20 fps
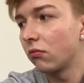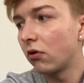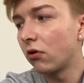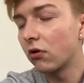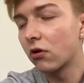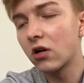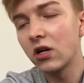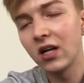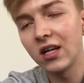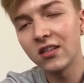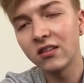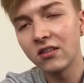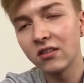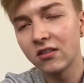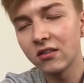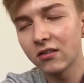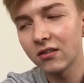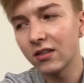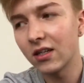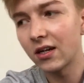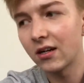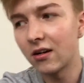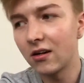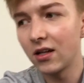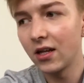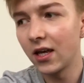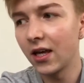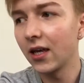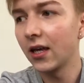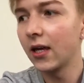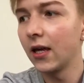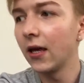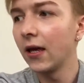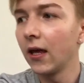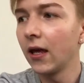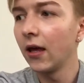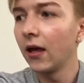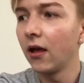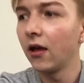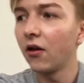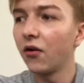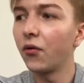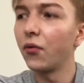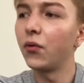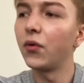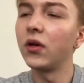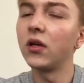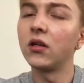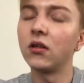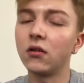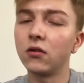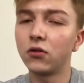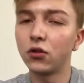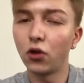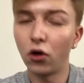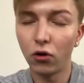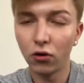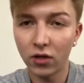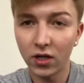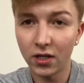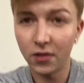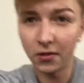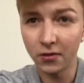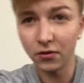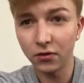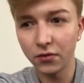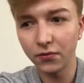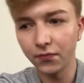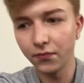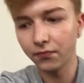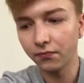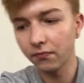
our classes are like, we talk a lot,